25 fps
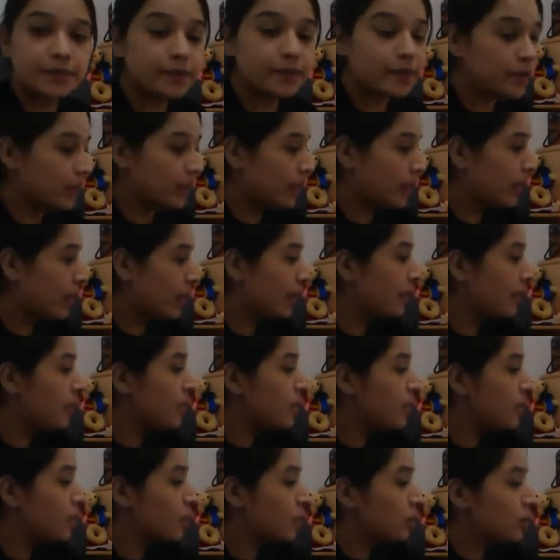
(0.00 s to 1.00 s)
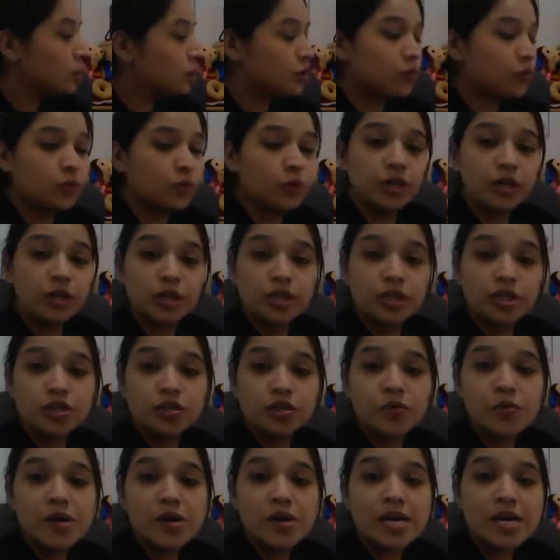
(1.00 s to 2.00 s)
Okay, so we're going to do
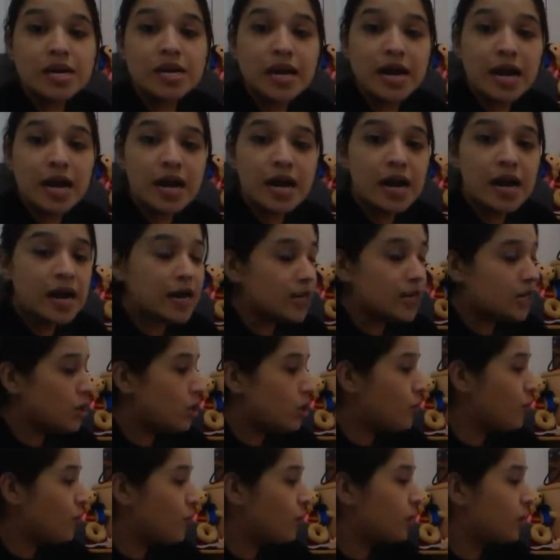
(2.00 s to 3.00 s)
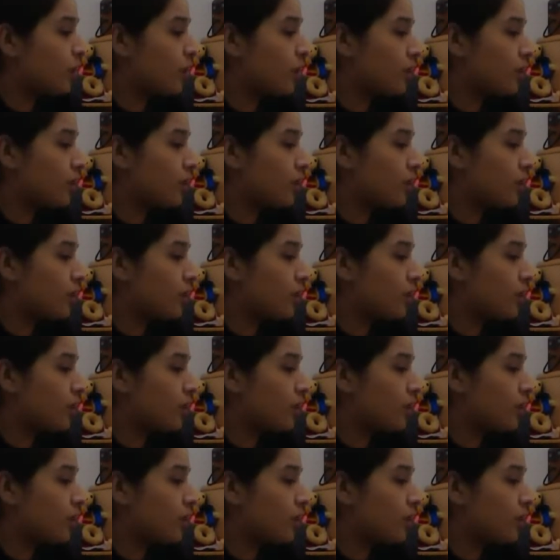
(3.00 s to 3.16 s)
9 o'clock.